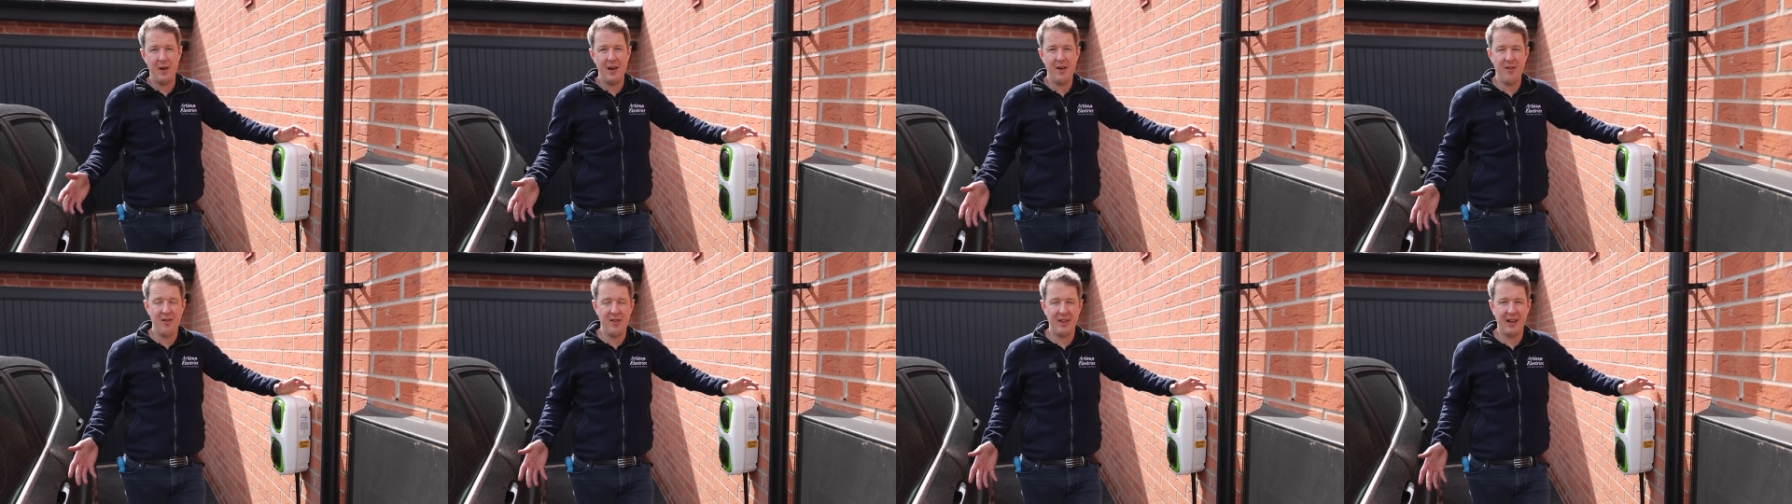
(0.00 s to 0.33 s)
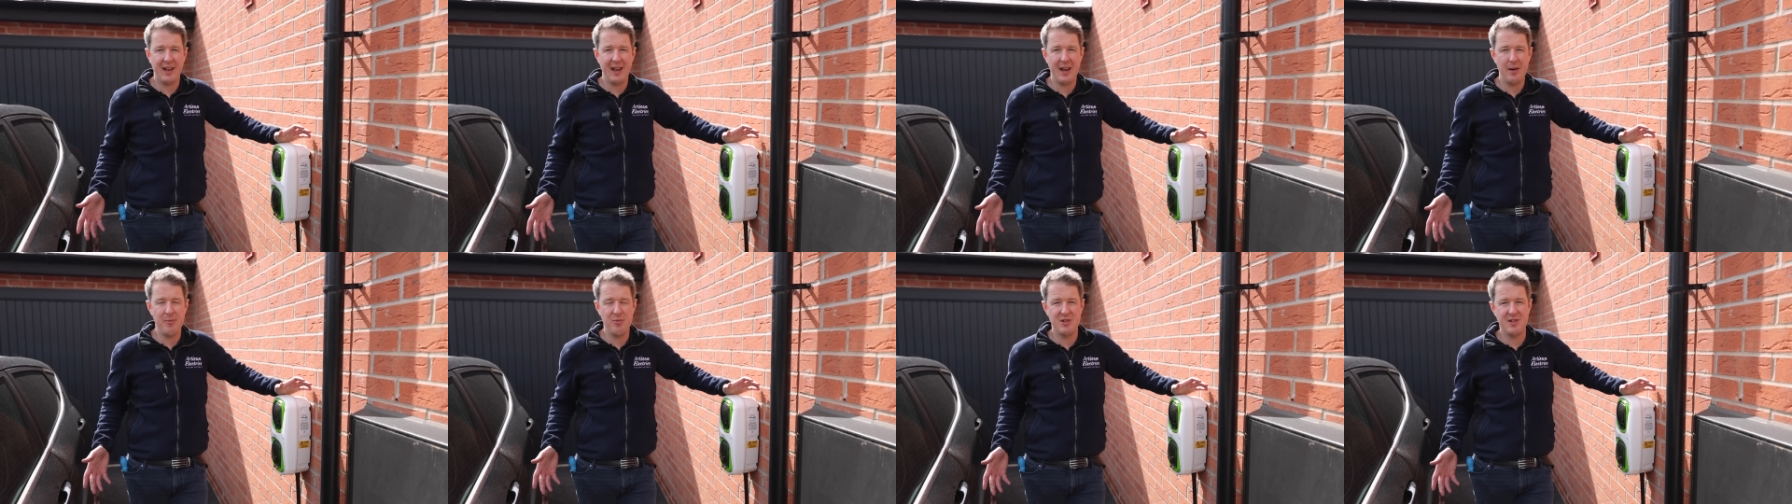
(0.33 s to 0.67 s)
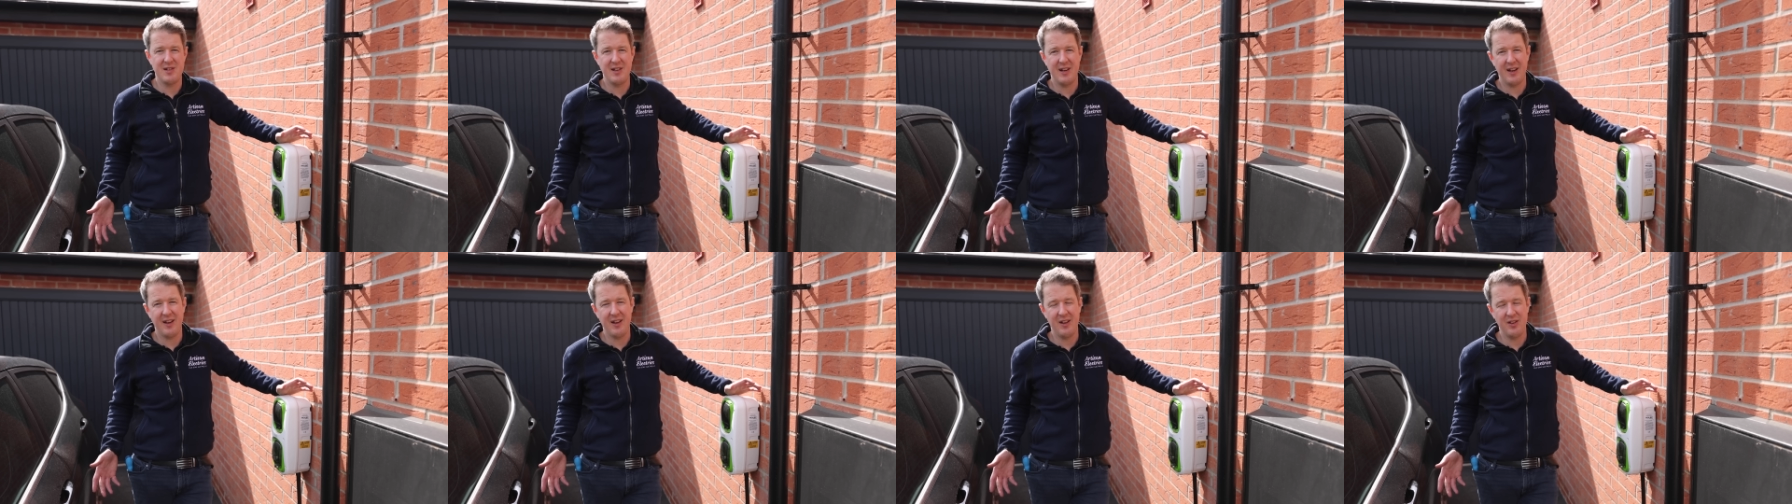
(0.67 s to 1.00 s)
we're here in the
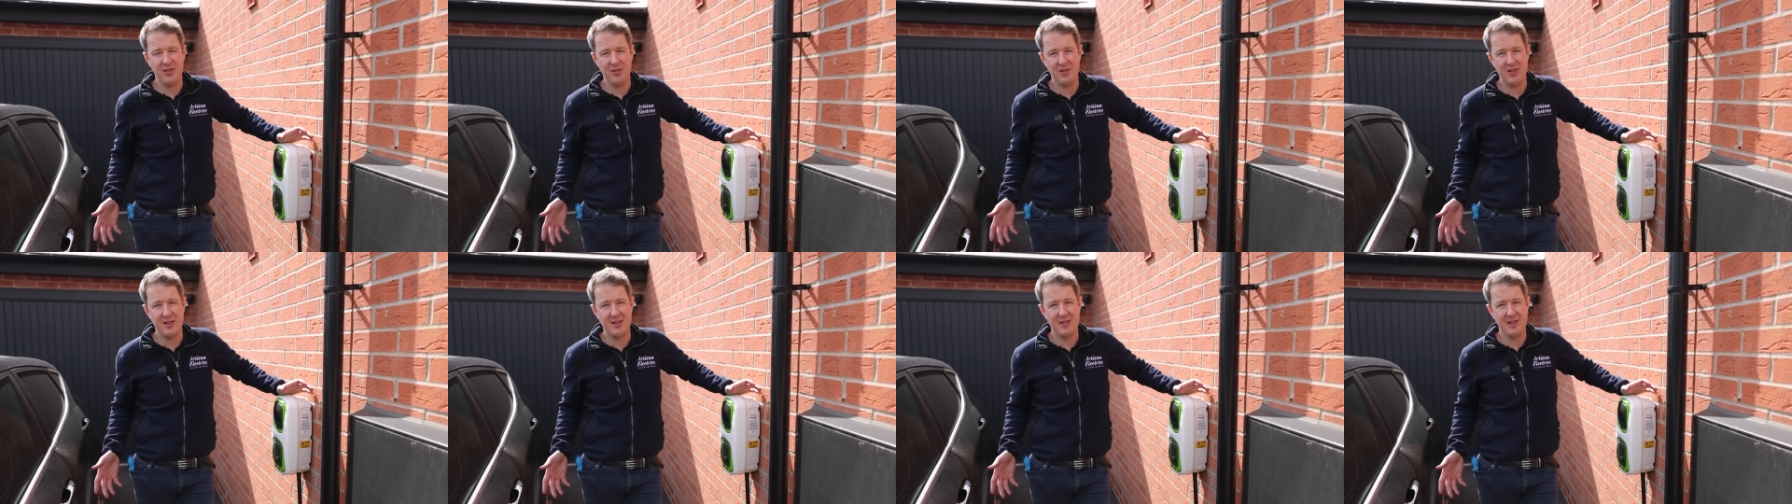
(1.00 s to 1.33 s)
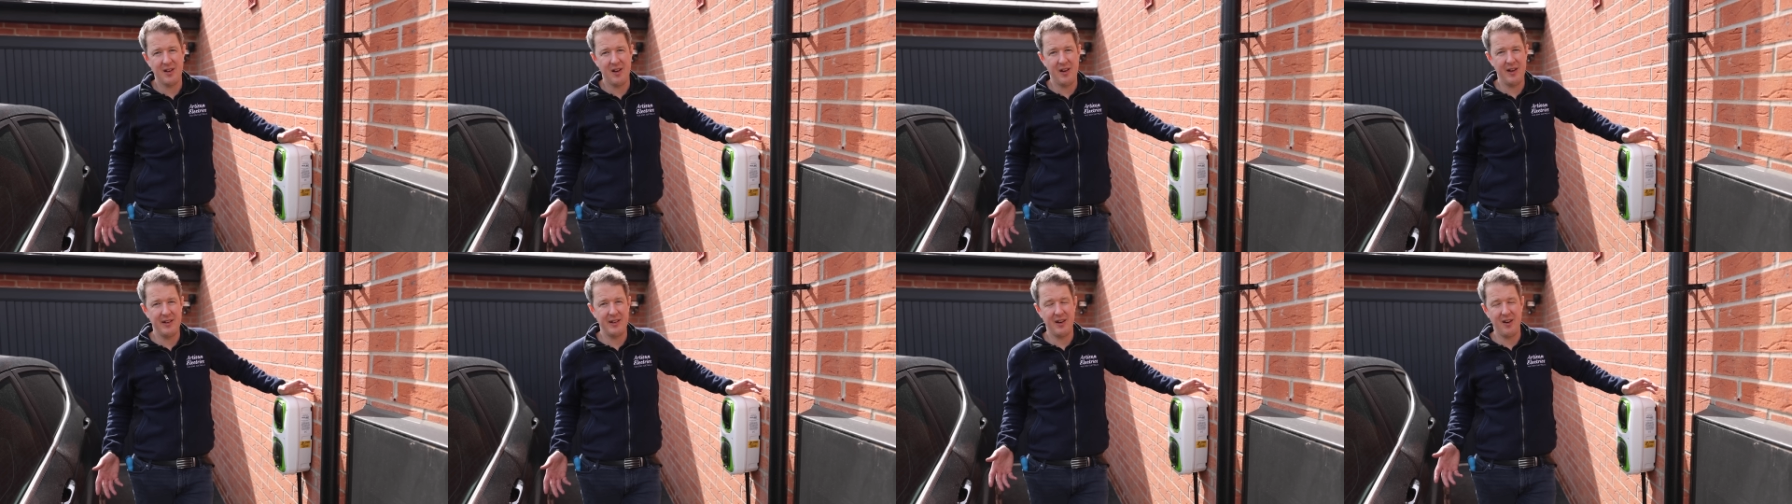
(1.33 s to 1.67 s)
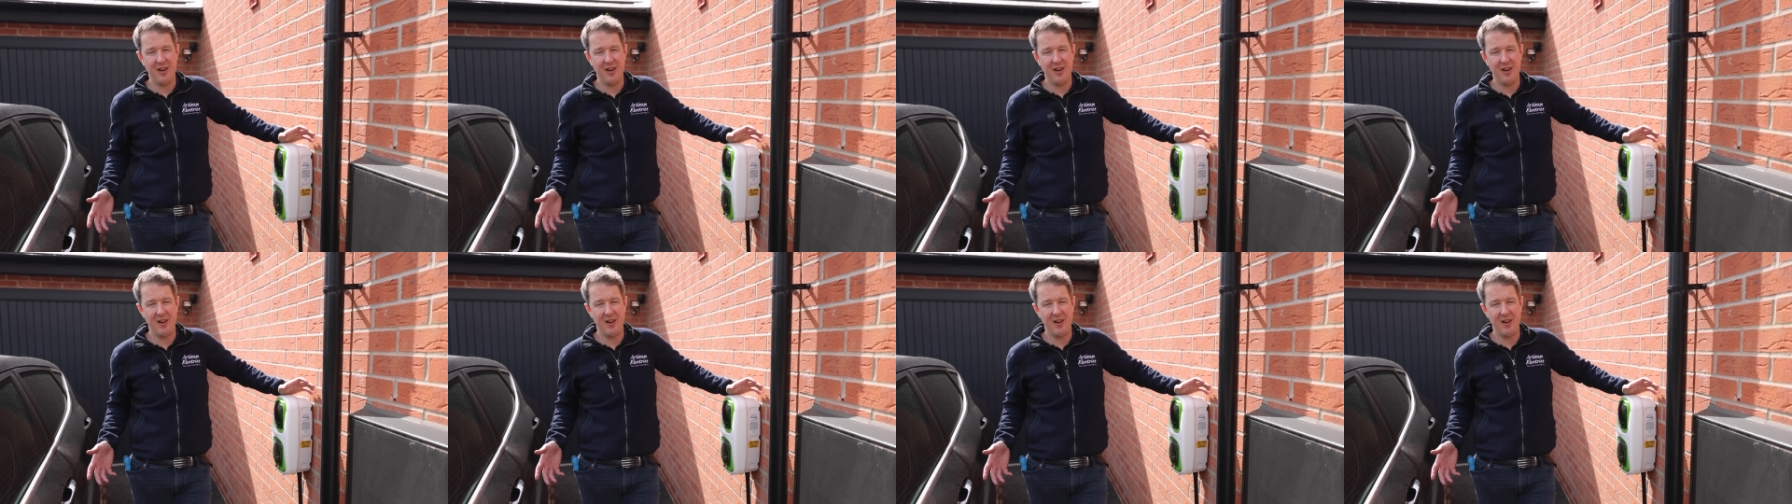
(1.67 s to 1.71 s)
Cambridgeshire countryside